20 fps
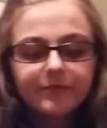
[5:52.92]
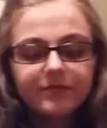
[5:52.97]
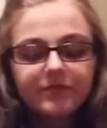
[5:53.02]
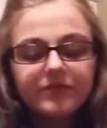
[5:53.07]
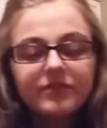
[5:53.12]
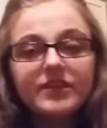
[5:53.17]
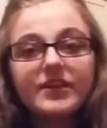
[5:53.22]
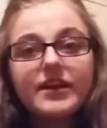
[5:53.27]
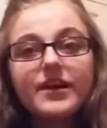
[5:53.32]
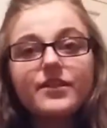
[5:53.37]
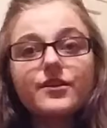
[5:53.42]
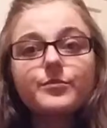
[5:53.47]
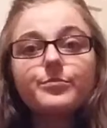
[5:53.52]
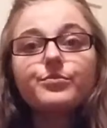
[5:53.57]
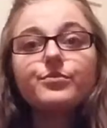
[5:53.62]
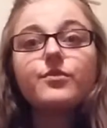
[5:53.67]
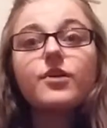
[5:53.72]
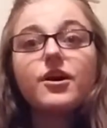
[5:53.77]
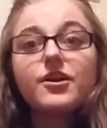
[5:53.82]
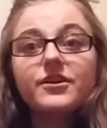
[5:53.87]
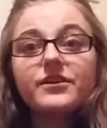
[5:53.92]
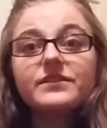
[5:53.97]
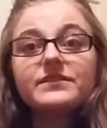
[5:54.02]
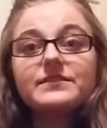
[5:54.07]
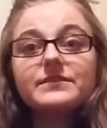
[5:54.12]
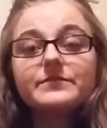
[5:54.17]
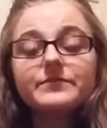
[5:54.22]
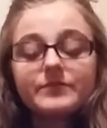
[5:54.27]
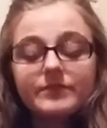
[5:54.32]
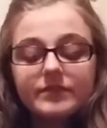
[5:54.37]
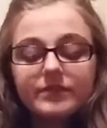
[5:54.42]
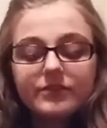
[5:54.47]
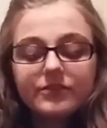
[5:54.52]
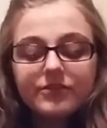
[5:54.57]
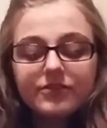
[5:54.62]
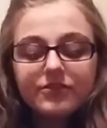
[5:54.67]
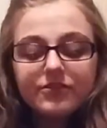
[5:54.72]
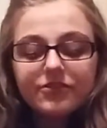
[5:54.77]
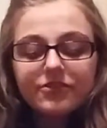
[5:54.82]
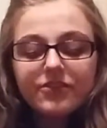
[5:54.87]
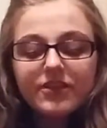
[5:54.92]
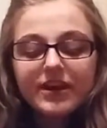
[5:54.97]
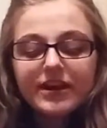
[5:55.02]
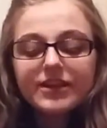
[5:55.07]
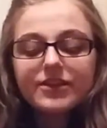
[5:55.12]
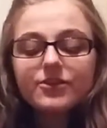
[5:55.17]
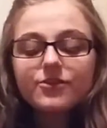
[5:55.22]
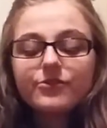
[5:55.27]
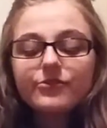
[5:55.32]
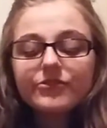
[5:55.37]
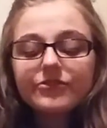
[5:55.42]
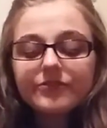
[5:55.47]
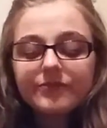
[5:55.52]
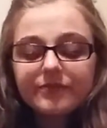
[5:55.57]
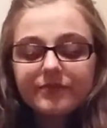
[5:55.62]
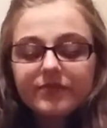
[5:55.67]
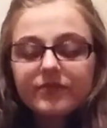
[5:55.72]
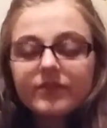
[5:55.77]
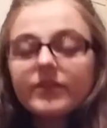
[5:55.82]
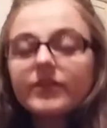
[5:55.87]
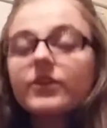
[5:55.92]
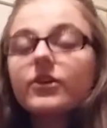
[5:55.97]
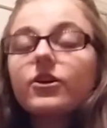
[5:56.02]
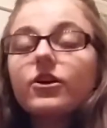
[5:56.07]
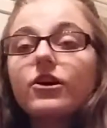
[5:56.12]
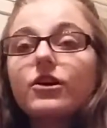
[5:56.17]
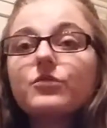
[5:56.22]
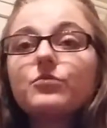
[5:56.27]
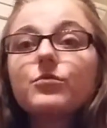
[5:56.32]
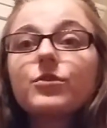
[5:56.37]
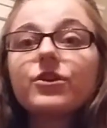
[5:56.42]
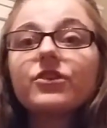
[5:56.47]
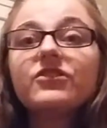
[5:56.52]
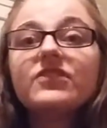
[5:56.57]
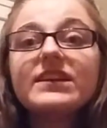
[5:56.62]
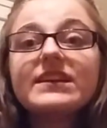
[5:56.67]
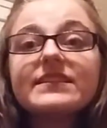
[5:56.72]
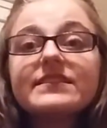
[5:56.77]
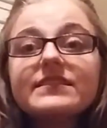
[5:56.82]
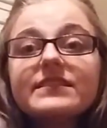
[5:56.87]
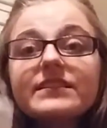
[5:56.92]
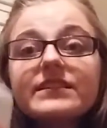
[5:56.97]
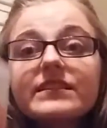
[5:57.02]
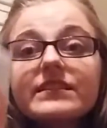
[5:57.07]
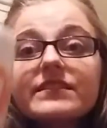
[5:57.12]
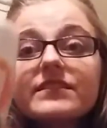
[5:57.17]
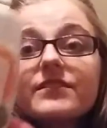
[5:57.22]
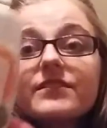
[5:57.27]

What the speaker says: the other product that I use on work days is the